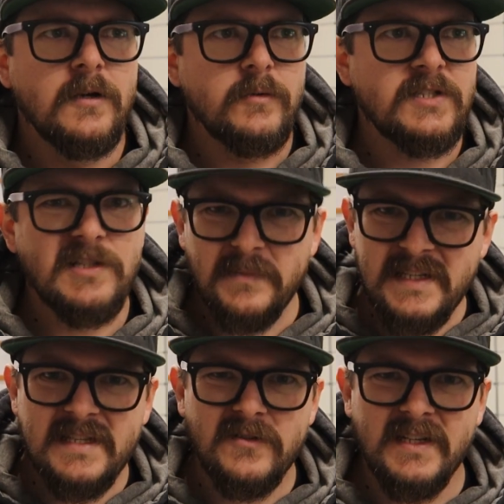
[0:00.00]
which to
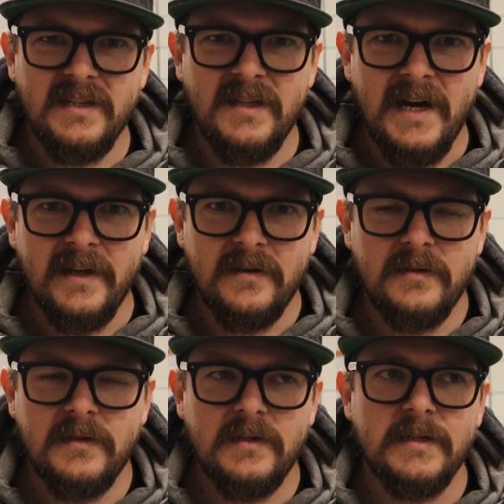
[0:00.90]
me sounds like a lot
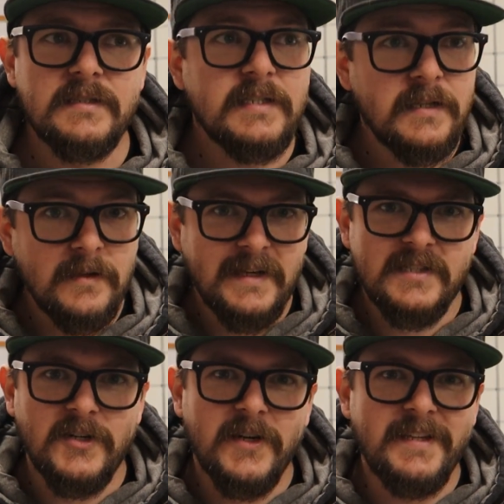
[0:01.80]
until I
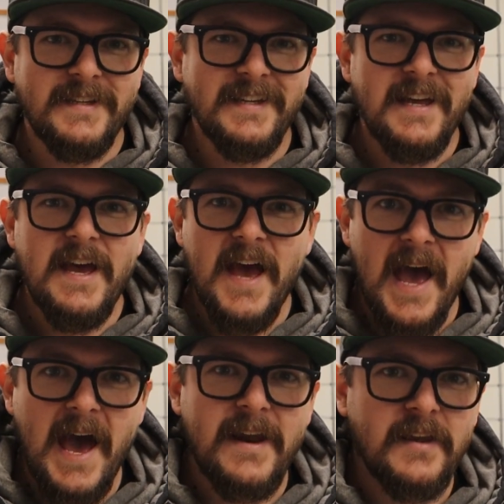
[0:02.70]
started
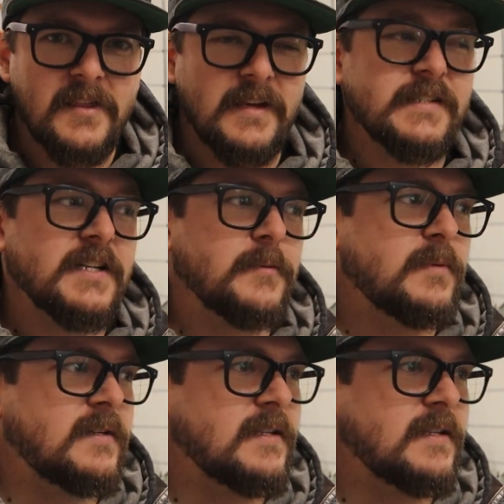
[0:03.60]
adding things up,